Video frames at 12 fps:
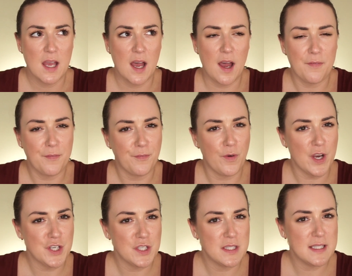a
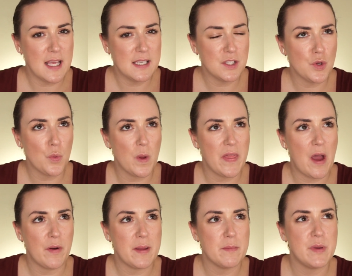fresh scent
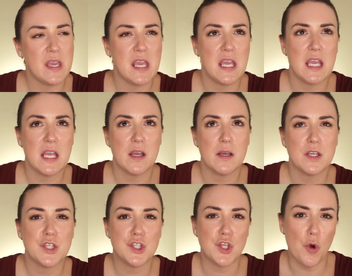without it being
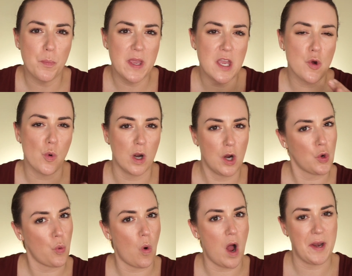soapy or
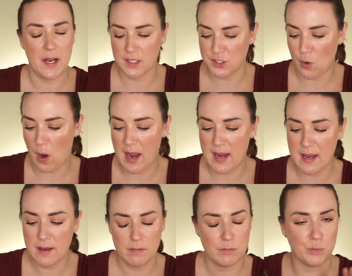aquatic. So
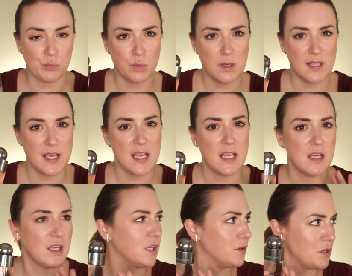I really
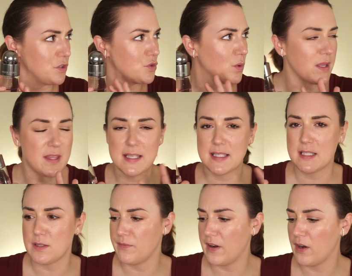enjoy this.
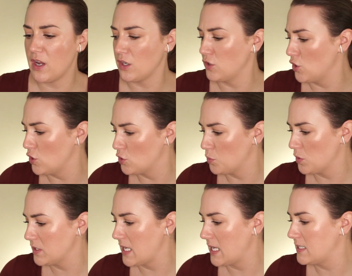It's a very unusual
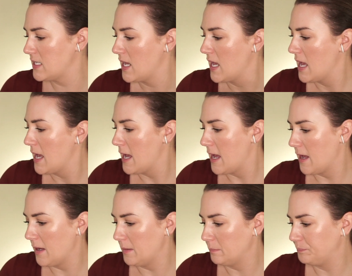scent.
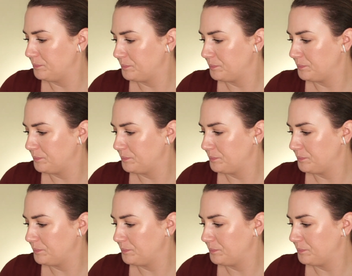And